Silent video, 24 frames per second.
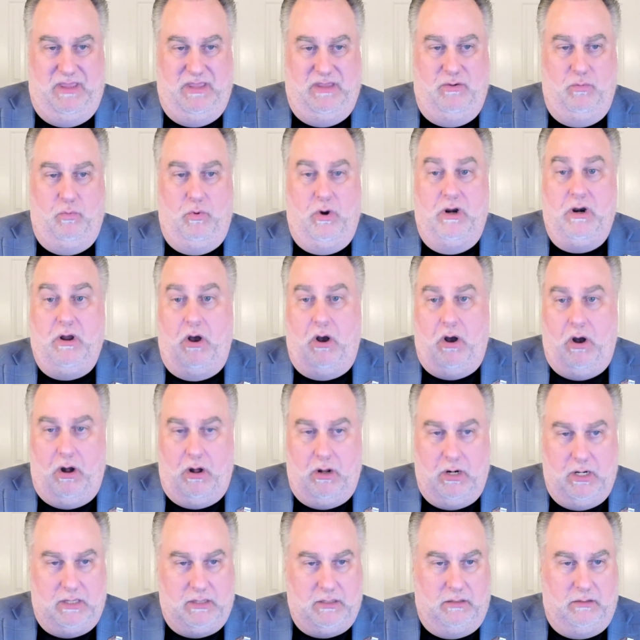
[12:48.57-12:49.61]
You want to
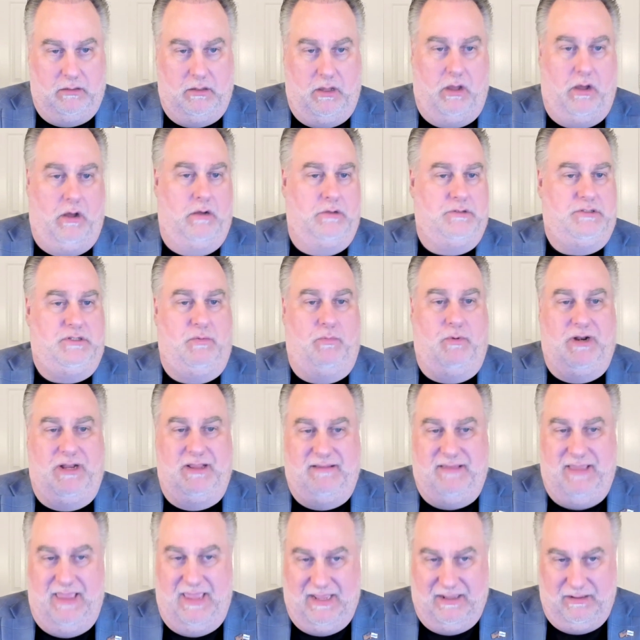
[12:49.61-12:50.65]
audit the logs. You want
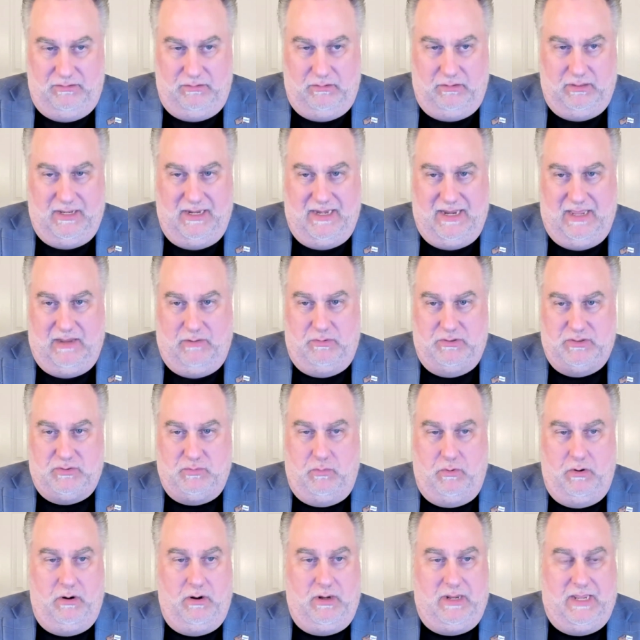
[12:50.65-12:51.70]
to take a look at how it's
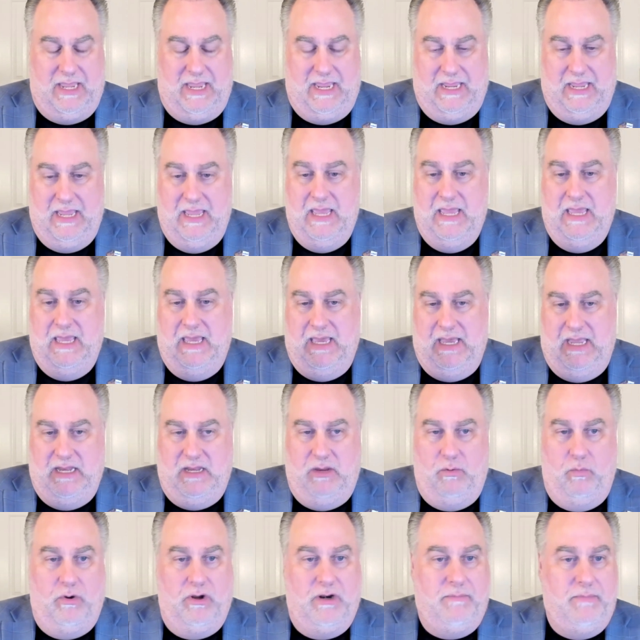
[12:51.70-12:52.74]
working, and
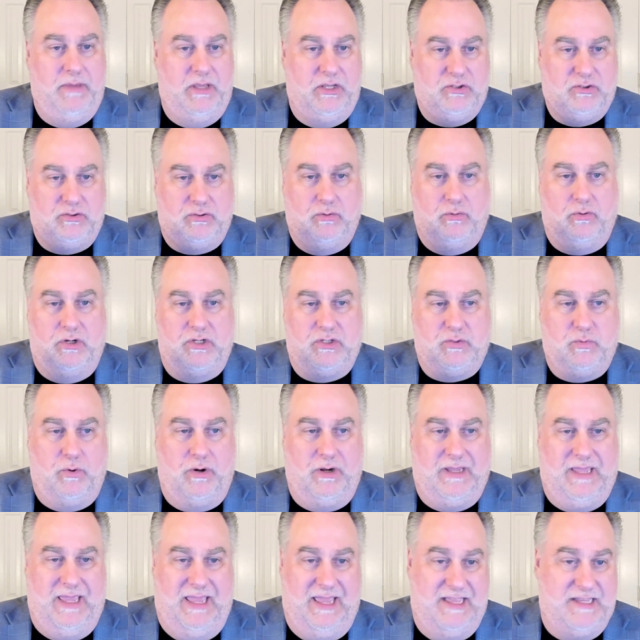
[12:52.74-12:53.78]
you want to make sure it's
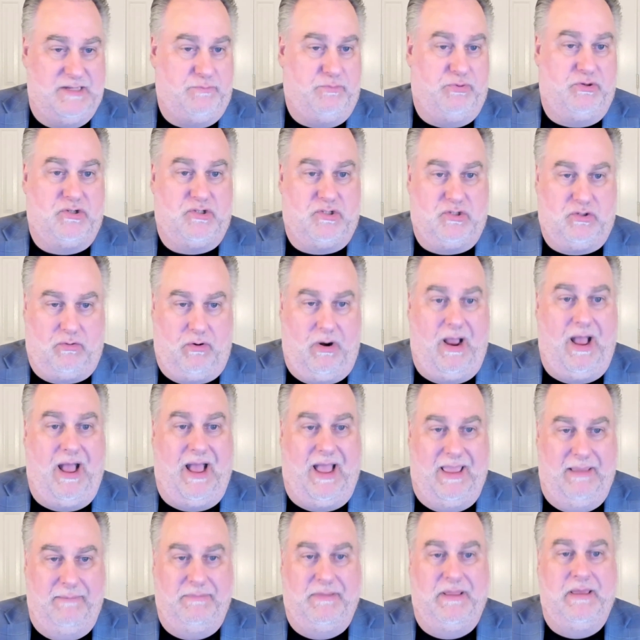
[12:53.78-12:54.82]
working as
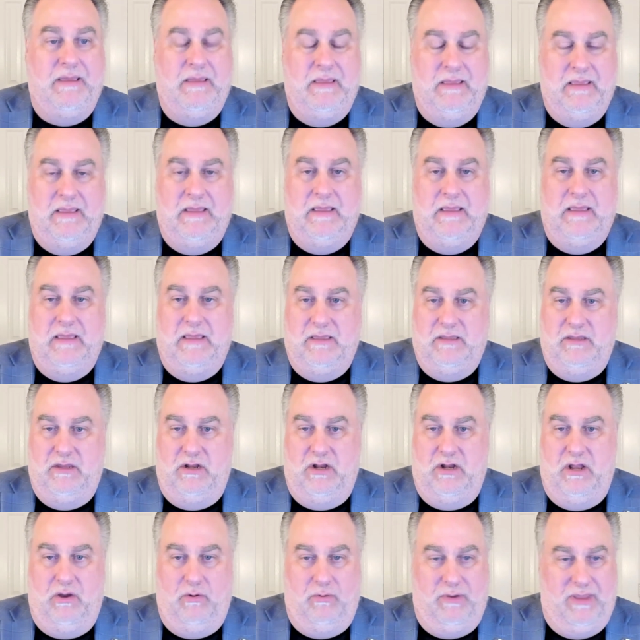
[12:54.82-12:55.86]
prescribed.
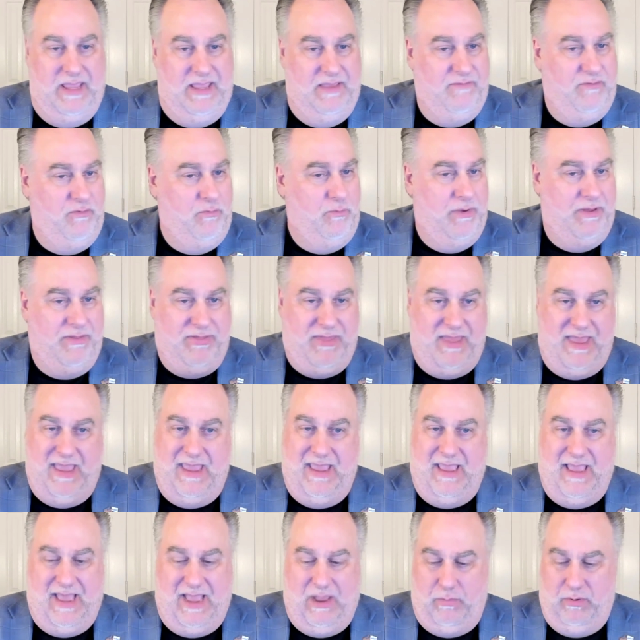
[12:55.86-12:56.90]
Even with
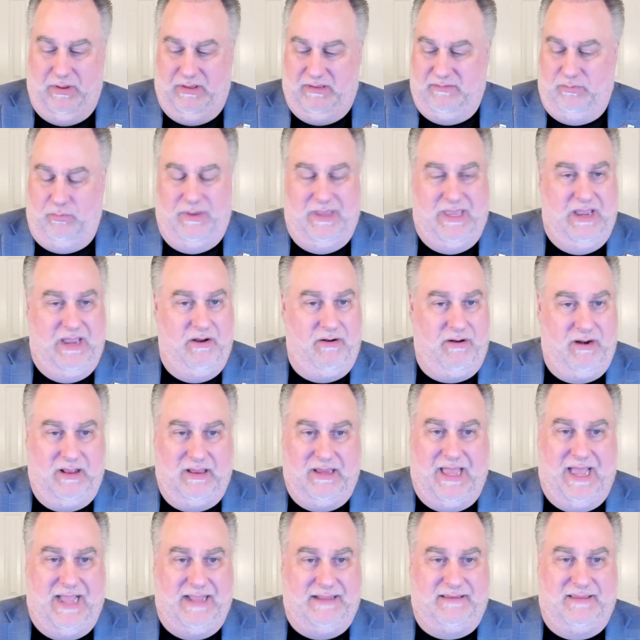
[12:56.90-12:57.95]
AI, we hear a
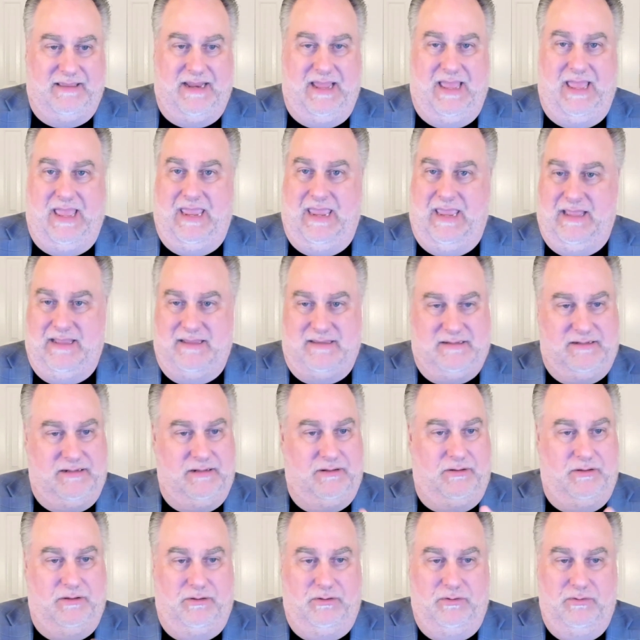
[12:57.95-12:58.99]
lot today, it still
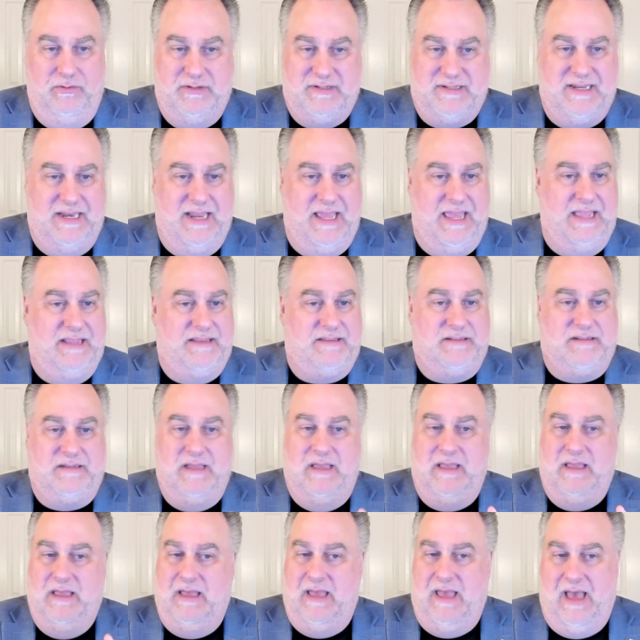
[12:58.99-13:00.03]
hallucinates,
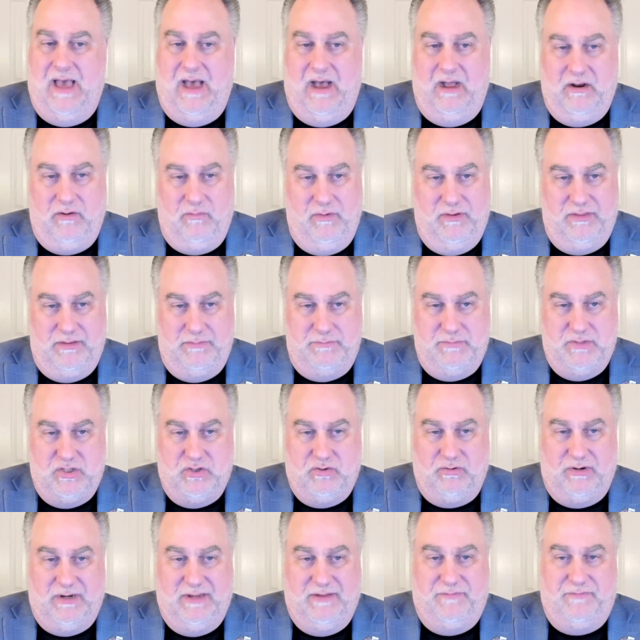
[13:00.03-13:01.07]
algorithms
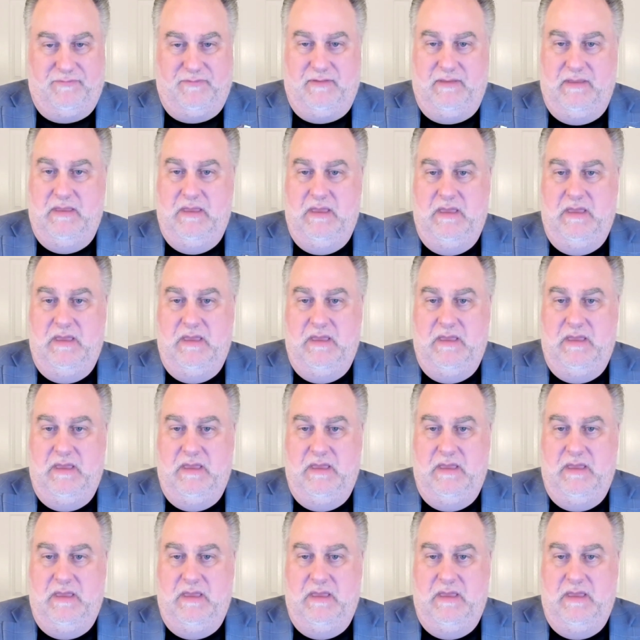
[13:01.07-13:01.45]
drift.